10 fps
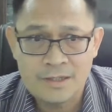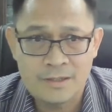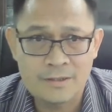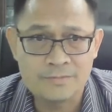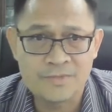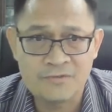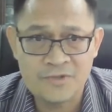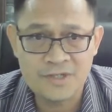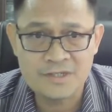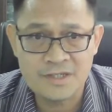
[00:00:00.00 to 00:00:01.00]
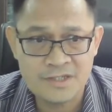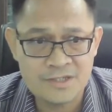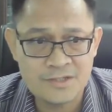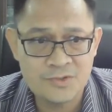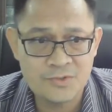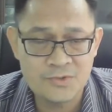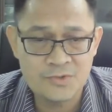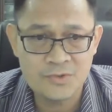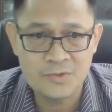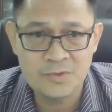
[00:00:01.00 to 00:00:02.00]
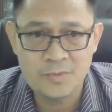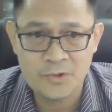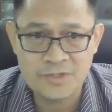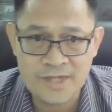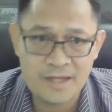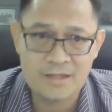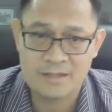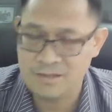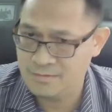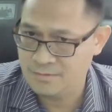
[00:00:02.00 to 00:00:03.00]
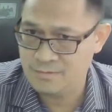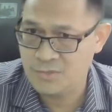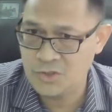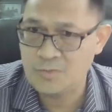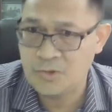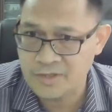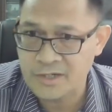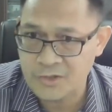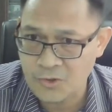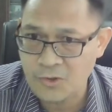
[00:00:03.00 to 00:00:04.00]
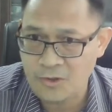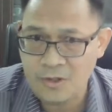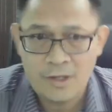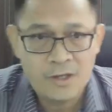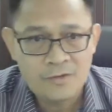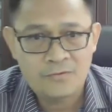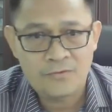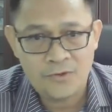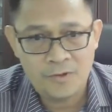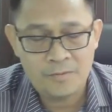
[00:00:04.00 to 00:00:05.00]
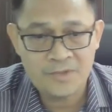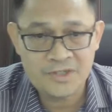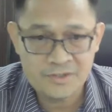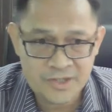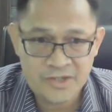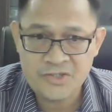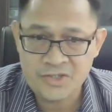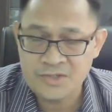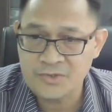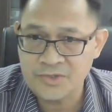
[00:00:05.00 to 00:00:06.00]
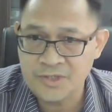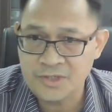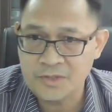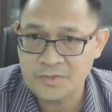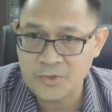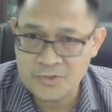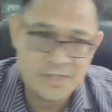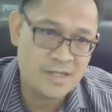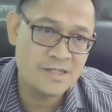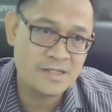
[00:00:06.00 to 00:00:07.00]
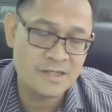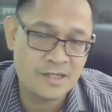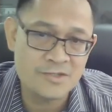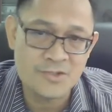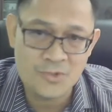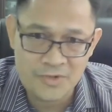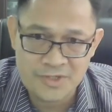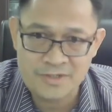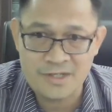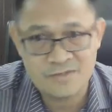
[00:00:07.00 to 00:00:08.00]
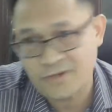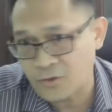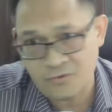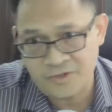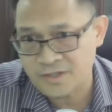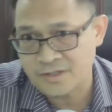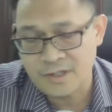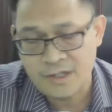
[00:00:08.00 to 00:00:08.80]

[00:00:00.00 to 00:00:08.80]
The first is to protect the core from degradation during processing and storage. That's very obvious.